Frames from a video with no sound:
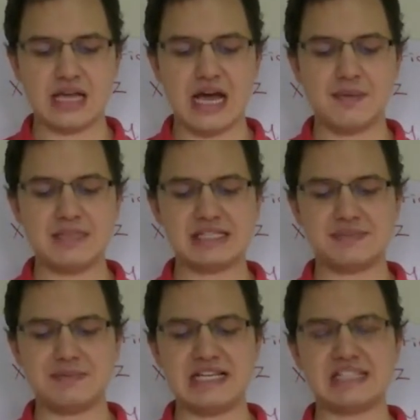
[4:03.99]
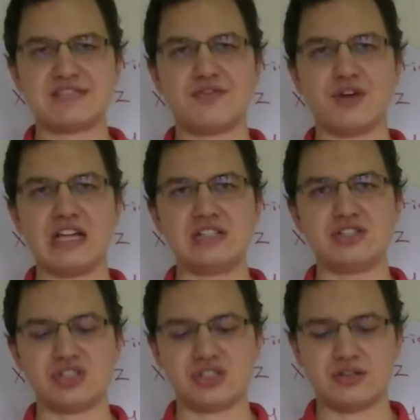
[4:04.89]
Tommy speaks
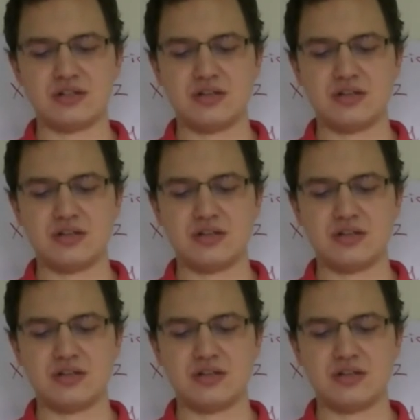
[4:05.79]
French,